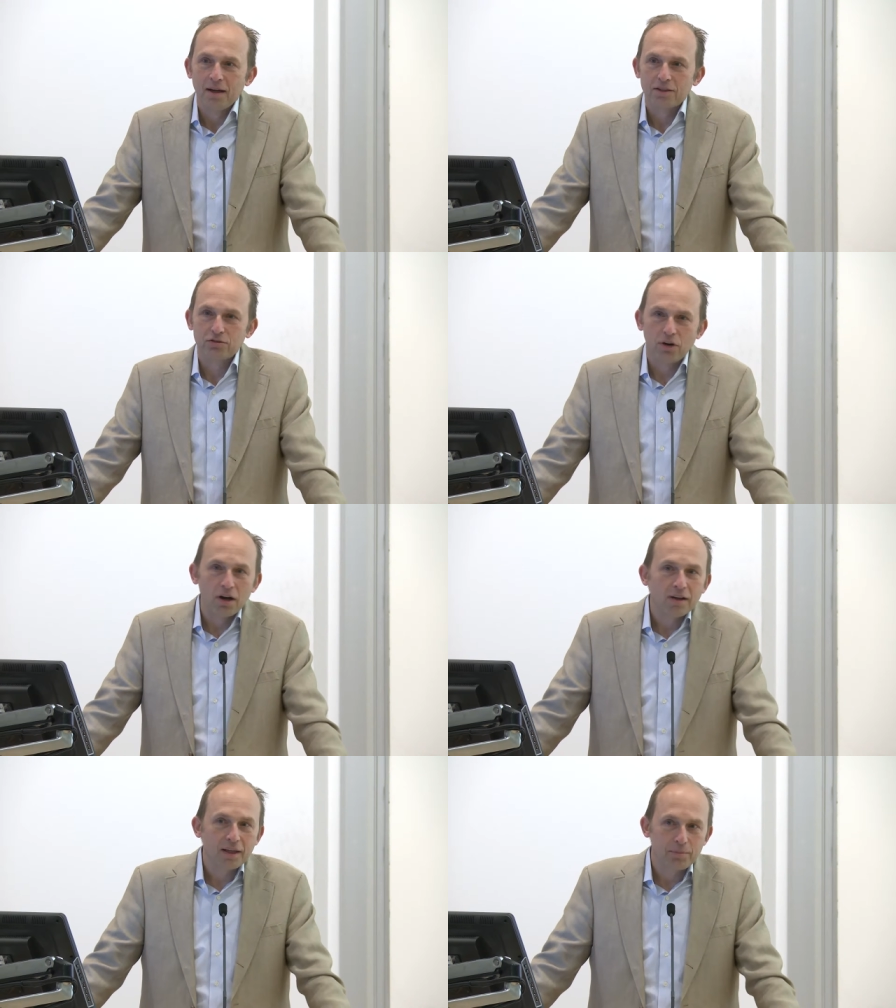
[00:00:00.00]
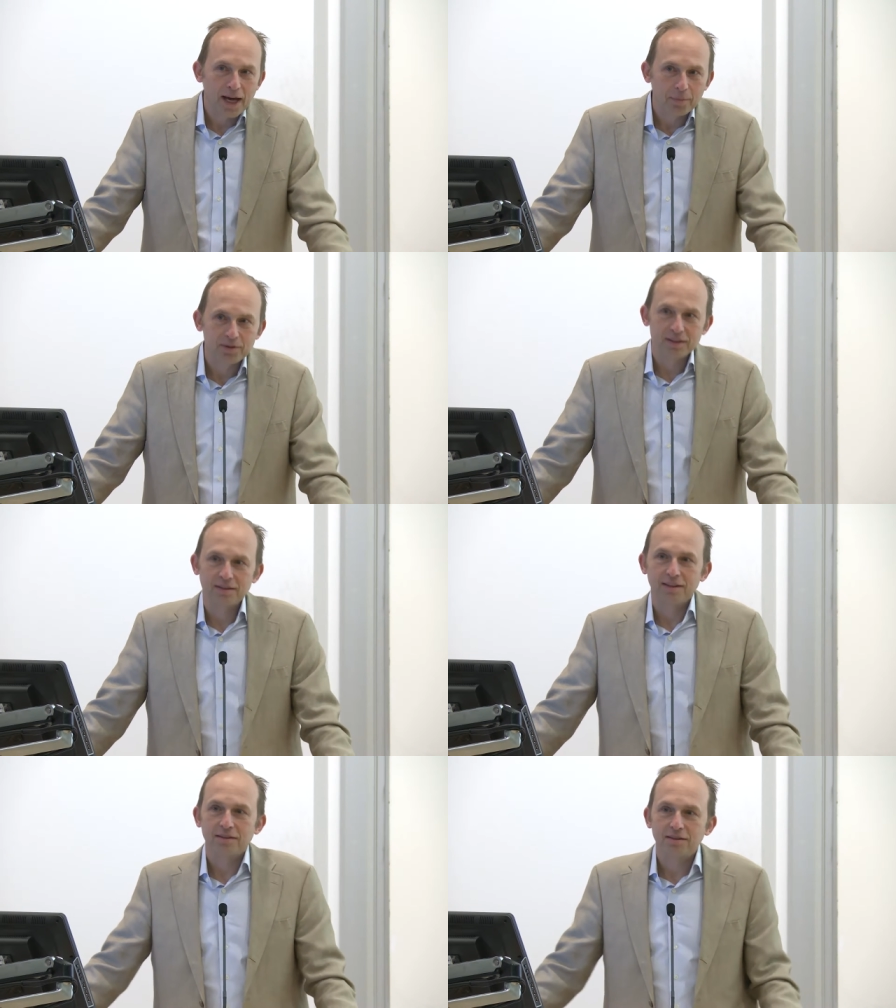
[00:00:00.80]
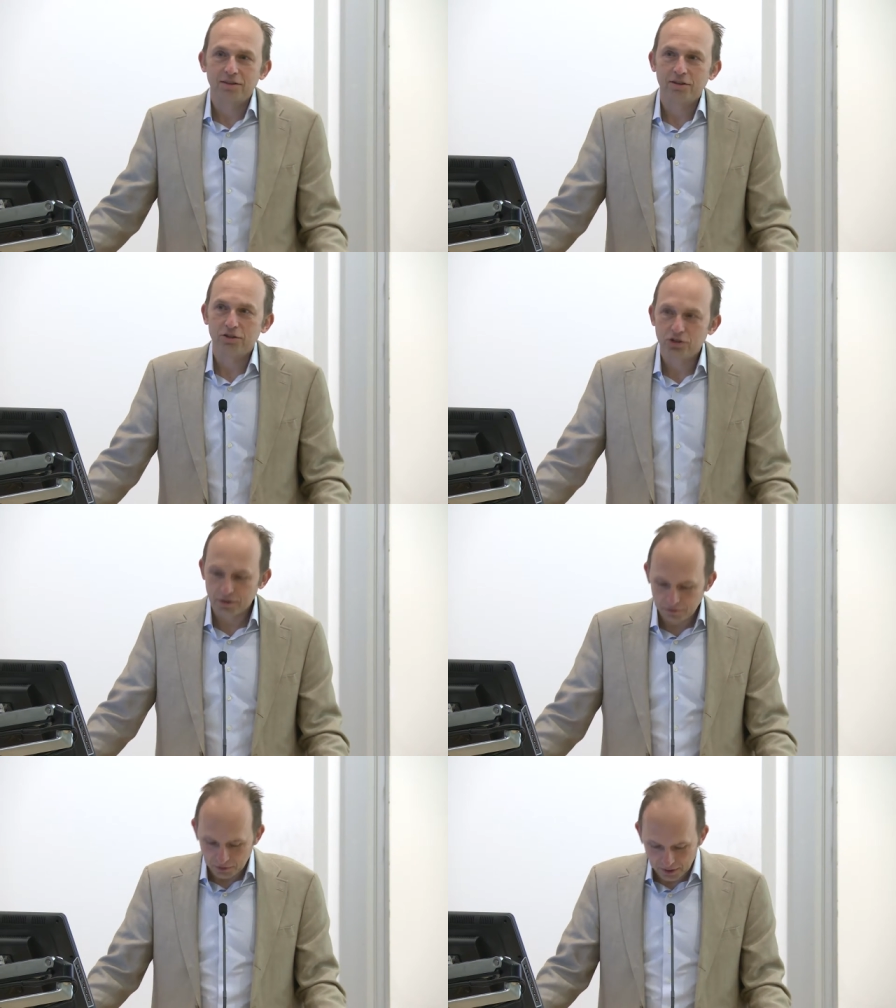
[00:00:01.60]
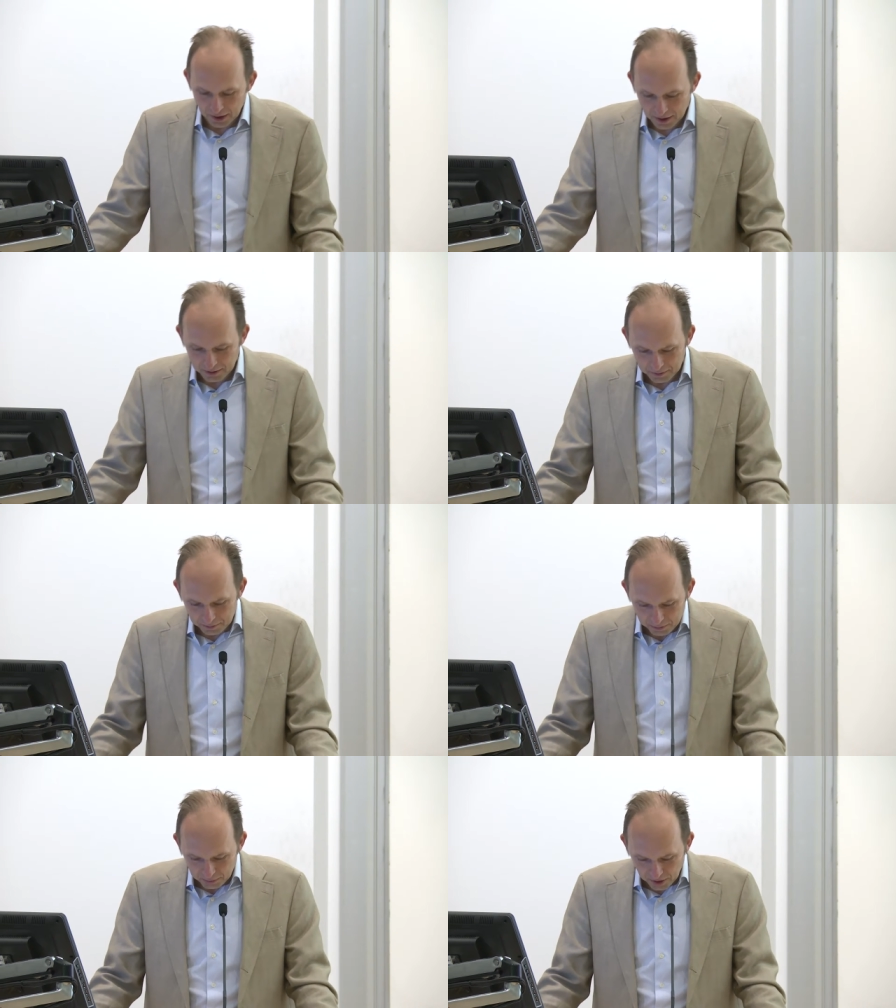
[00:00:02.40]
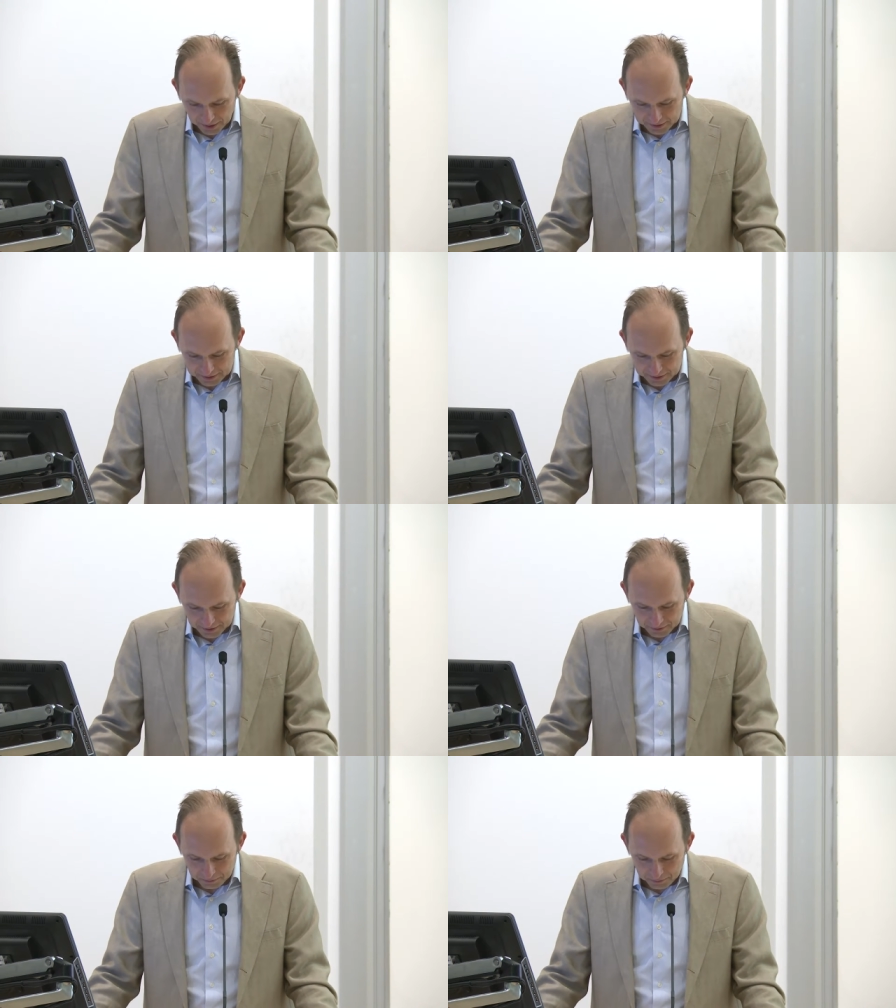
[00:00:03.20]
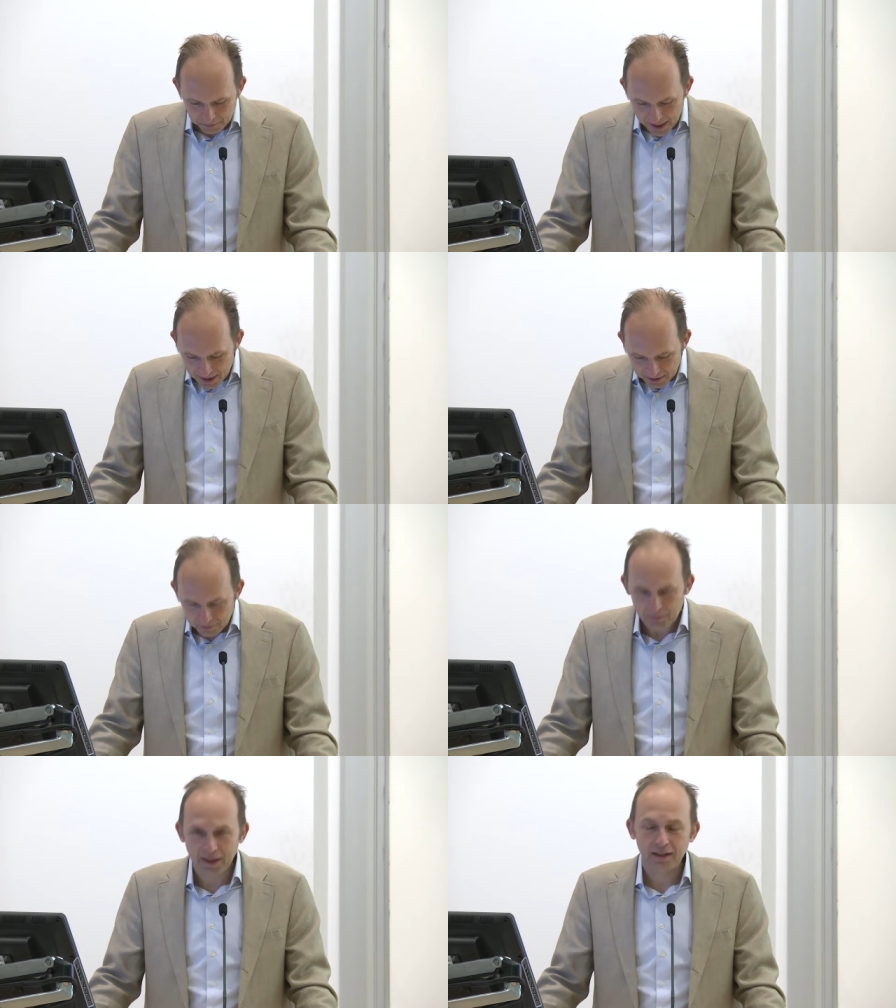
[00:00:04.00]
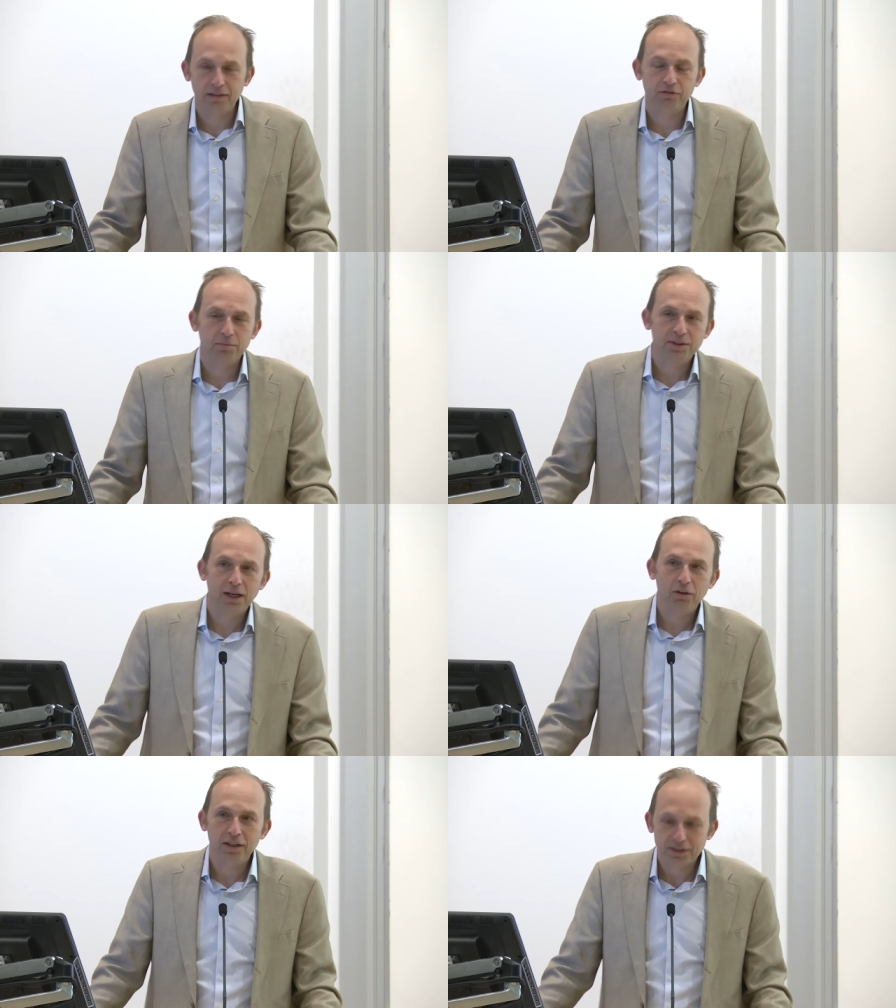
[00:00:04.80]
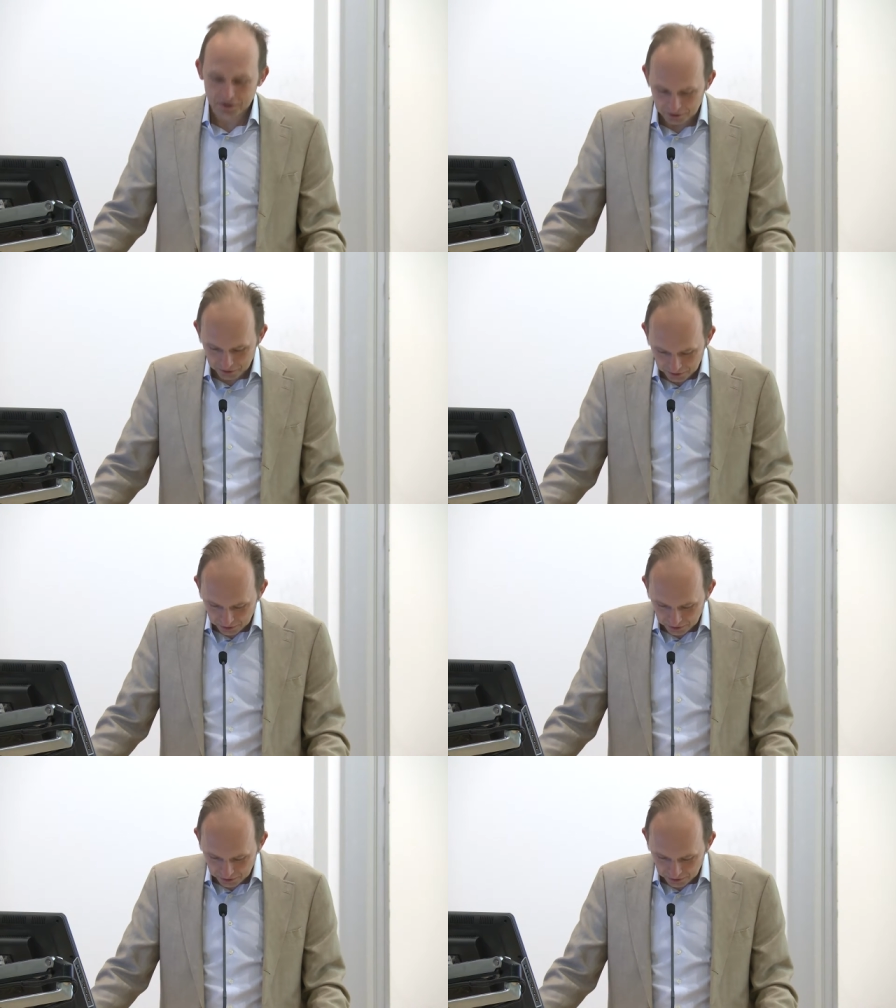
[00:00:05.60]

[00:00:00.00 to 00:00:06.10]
strongly Baptist institution for young Protestant men, mainly from southeastern